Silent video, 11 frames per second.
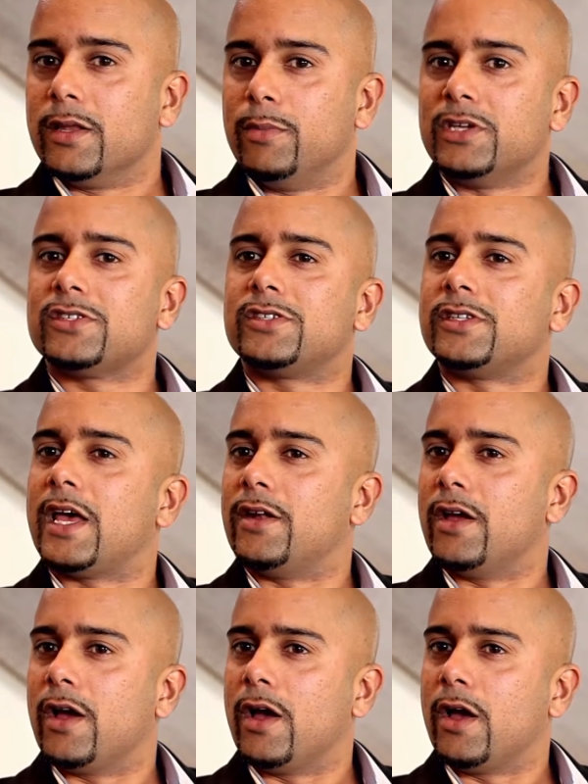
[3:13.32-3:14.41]
the business has had
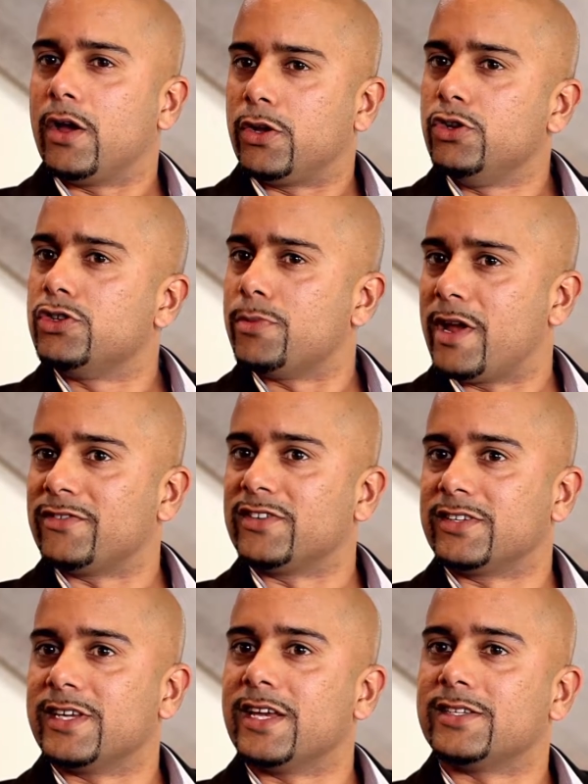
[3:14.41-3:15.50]
a huge amount of
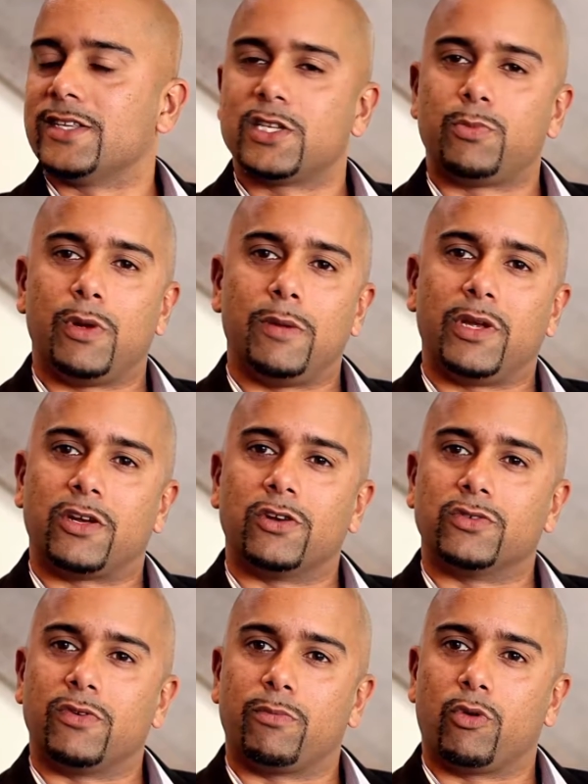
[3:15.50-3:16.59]
success, and that's been
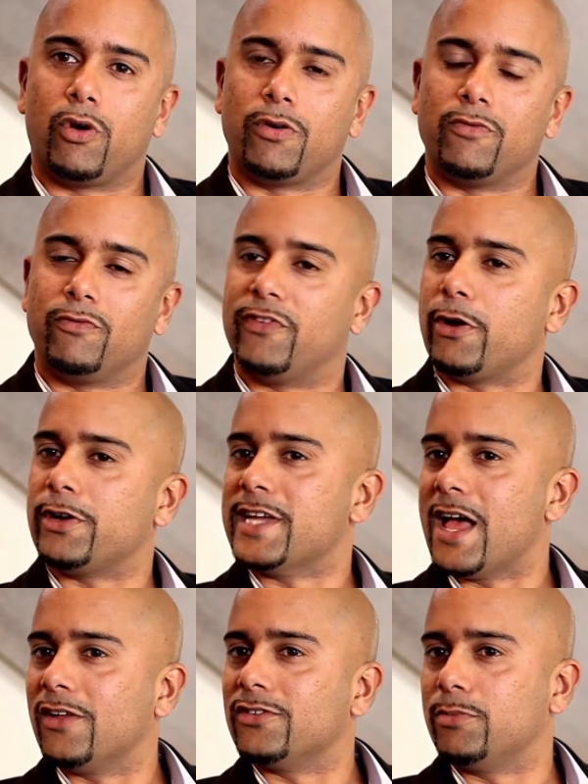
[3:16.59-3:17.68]
because we've brought very
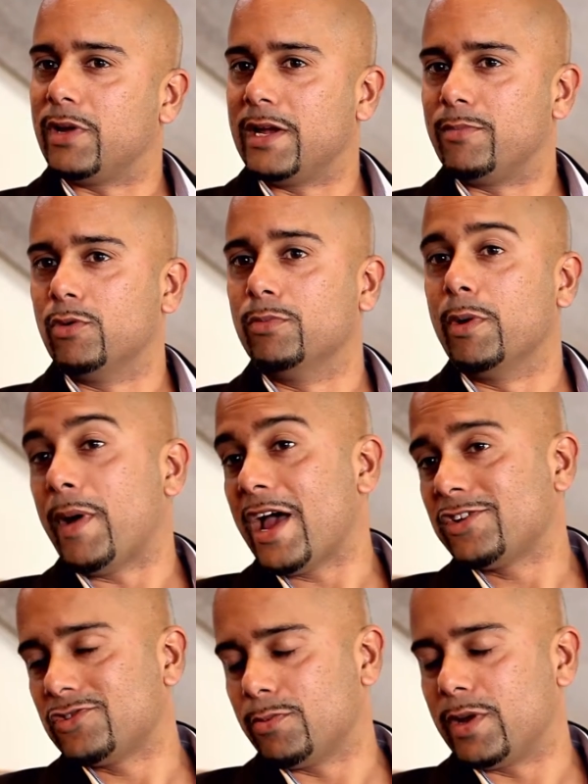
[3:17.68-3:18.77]
talented people, but
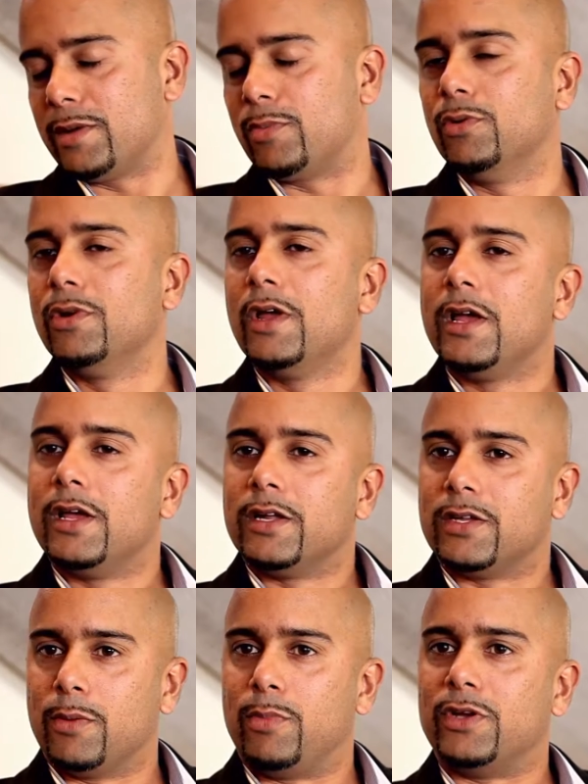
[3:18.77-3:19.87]
passionate people,
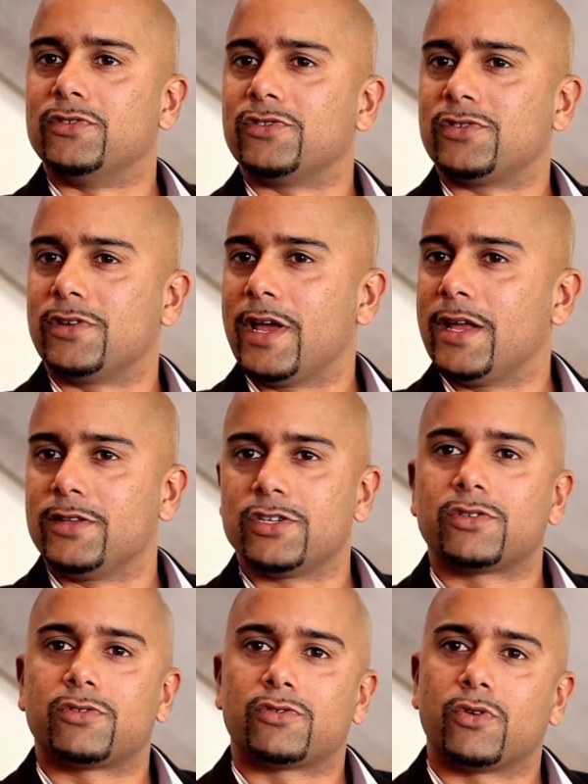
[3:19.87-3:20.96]
to the business and just
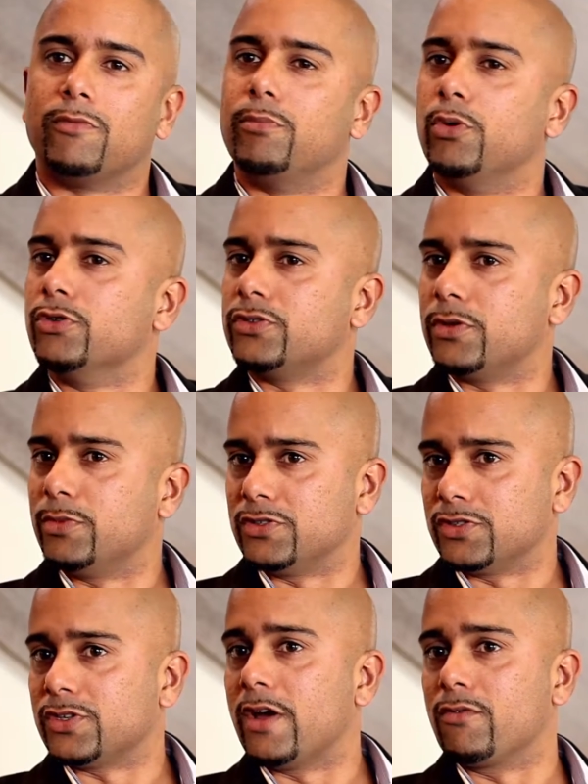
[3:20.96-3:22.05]
sort of boost the
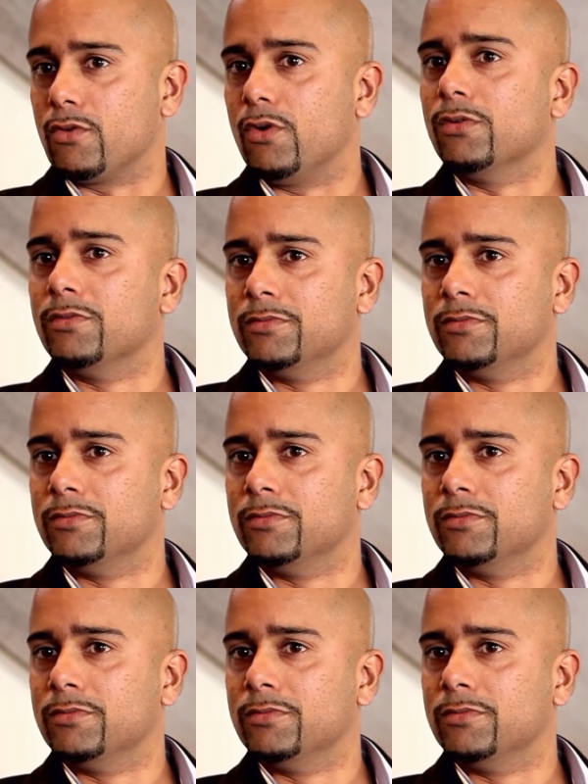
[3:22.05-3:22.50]
business overall.